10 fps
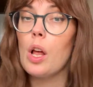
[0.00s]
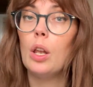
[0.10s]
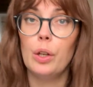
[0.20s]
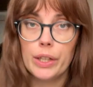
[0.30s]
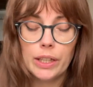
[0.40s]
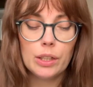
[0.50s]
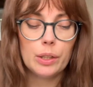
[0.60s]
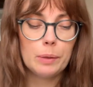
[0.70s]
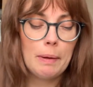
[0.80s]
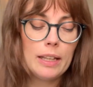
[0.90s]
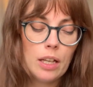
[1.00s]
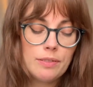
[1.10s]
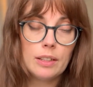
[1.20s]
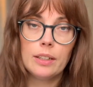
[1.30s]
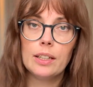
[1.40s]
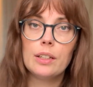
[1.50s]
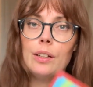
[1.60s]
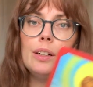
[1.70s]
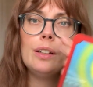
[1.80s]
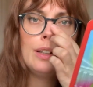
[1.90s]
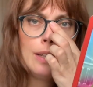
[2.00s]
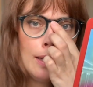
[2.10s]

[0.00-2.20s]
looking good, my loves, looking good.